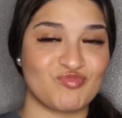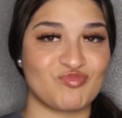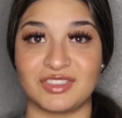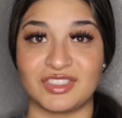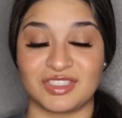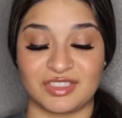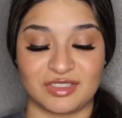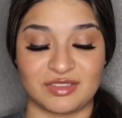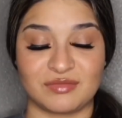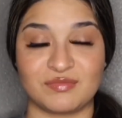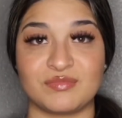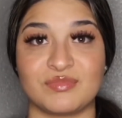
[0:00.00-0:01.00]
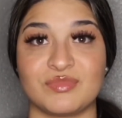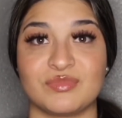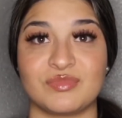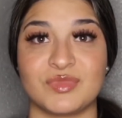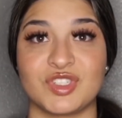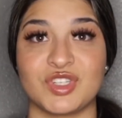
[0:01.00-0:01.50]
and just
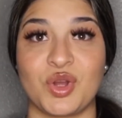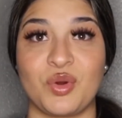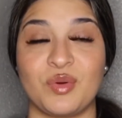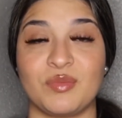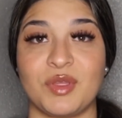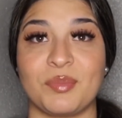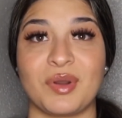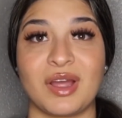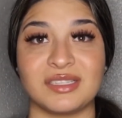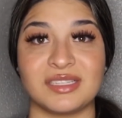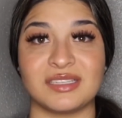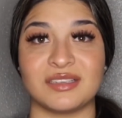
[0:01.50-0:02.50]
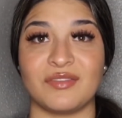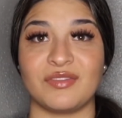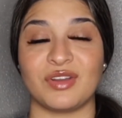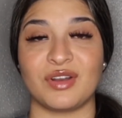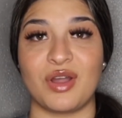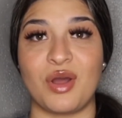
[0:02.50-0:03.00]
show them the process of
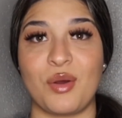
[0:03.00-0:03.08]
your